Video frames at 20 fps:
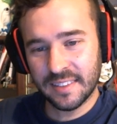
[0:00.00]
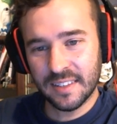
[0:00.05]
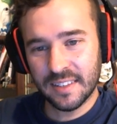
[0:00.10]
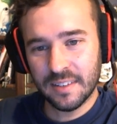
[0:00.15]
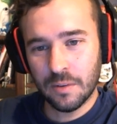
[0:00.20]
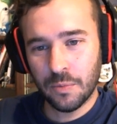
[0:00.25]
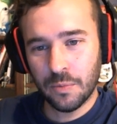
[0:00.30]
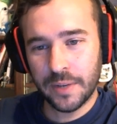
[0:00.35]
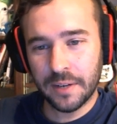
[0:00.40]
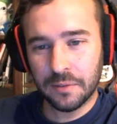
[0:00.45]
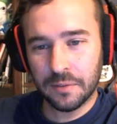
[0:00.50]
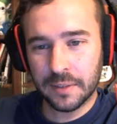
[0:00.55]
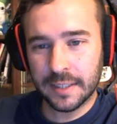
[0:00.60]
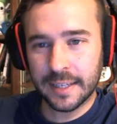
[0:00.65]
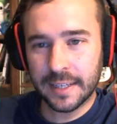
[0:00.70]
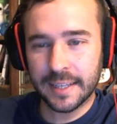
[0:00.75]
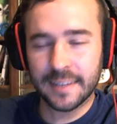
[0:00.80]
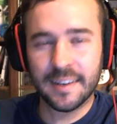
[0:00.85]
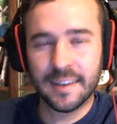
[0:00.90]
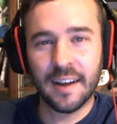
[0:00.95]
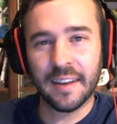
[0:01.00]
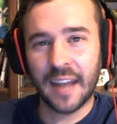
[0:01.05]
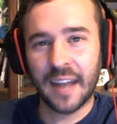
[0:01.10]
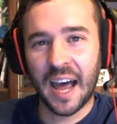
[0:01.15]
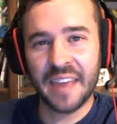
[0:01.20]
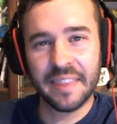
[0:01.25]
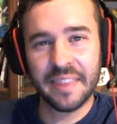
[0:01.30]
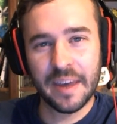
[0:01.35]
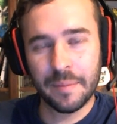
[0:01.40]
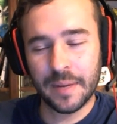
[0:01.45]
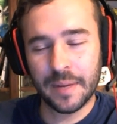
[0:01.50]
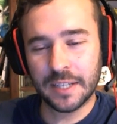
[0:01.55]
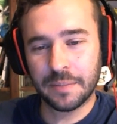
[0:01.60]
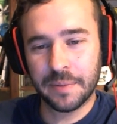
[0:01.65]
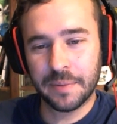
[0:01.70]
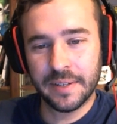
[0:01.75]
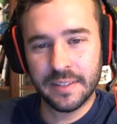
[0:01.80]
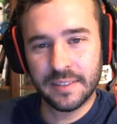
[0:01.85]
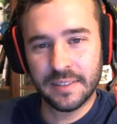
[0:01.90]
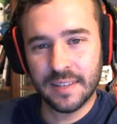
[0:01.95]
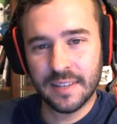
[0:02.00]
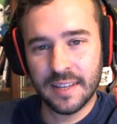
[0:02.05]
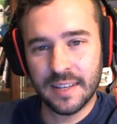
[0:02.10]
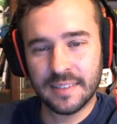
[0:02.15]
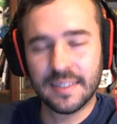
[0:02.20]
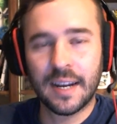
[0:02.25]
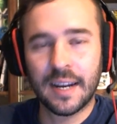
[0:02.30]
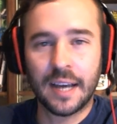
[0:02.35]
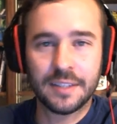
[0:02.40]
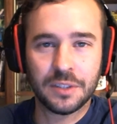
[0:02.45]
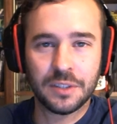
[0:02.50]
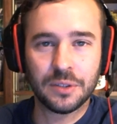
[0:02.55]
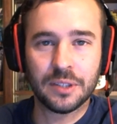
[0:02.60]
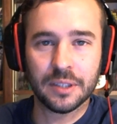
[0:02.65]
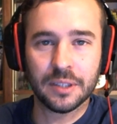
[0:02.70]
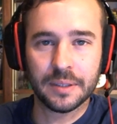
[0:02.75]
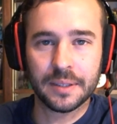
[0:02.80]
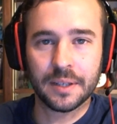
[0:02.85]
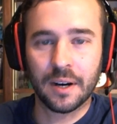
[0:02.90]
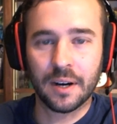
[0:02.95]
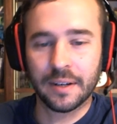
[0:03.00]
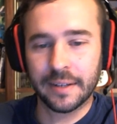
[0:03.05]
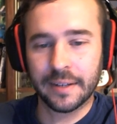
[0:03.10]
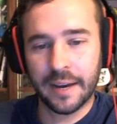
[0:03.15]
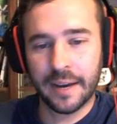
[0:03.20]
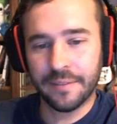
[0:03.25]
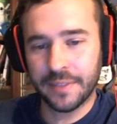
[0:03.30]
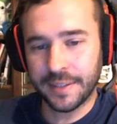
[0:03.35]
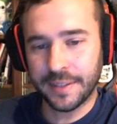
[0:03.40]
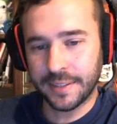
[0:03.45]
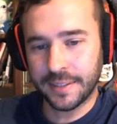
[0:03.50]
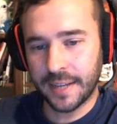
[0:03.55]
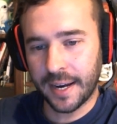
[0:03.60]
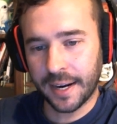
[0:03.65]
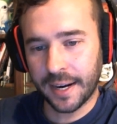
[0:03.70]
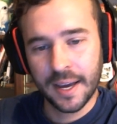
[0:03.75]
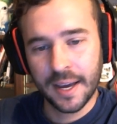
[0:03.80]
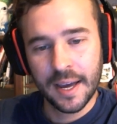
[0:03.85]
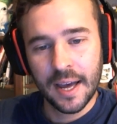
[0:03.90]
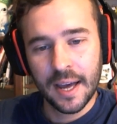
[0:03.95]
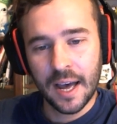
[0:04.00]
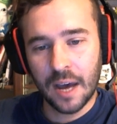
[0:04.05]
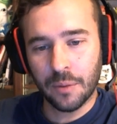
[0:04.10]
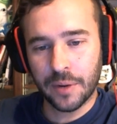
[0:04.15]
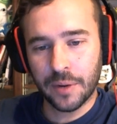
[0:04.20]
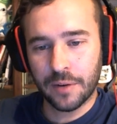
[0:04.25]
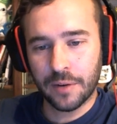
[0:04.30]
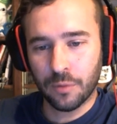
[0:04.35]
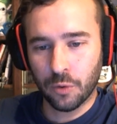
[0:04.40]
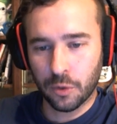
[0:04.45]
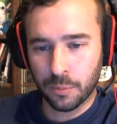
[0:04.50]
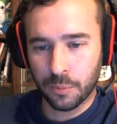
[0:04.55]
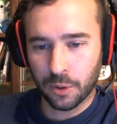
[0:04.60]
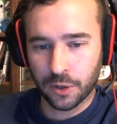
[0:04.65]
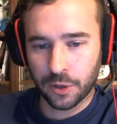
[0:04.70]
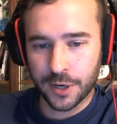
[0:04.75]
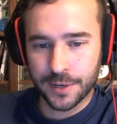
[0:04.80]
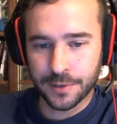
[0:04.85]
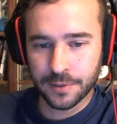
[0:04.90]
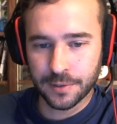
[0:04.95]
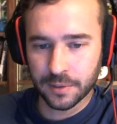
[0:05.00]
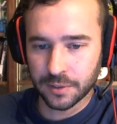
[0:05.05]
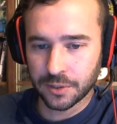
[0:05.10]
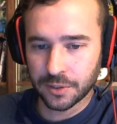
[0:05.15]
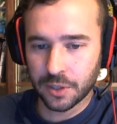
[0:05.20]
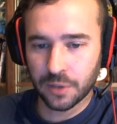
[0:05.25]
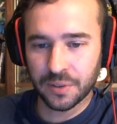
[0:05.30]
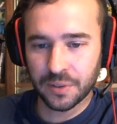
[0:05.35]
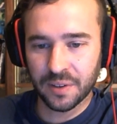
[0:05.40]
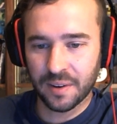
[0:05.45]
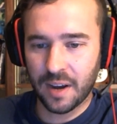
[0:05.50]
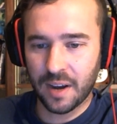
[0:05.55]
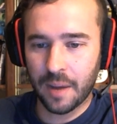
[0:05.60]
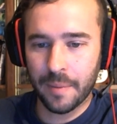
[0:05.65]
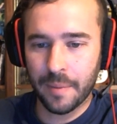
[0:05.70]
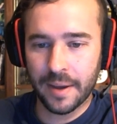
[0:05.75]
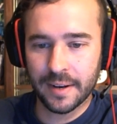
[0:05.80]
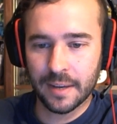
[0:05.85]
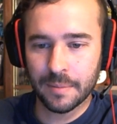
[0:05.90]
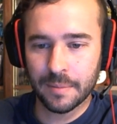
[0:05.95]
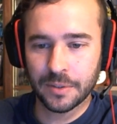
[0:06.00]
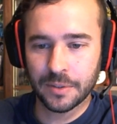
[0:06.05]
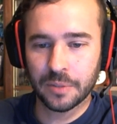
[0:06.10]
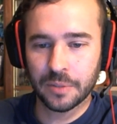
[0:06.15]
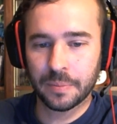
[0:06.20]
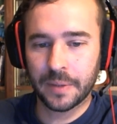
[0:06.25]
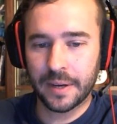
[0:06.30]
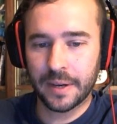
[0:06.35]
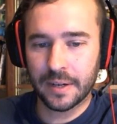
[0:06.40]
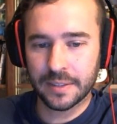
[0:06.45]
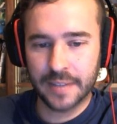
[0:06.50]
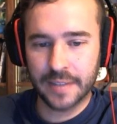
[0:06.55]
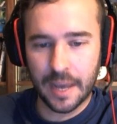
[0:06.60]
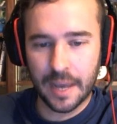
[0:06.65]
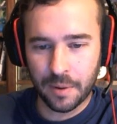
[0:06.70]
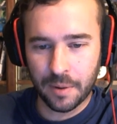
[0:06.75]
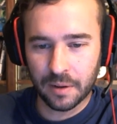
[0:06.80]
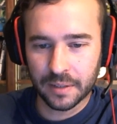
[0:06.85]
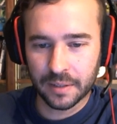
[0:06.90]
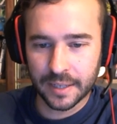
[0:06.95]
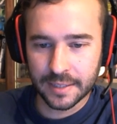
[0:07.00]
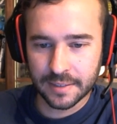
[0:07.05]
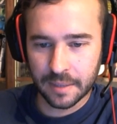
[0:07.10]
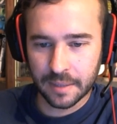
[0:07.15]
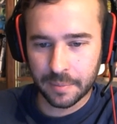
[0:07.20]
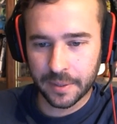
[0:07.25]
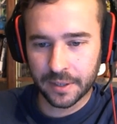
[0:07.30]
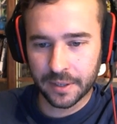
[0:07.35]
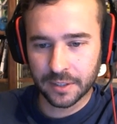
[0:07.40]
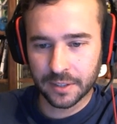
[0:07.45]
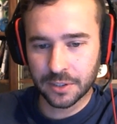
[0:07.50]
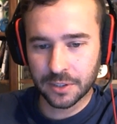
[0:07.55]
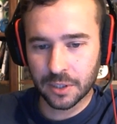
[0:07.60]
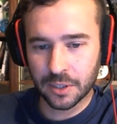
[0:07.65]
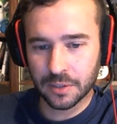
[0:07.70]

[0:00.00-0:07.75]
we don't really get it online that much, but it's a nice utility card to have in the deck. Whenever one or more creatures you control deal combat damage to a player, tap all lands that player controls,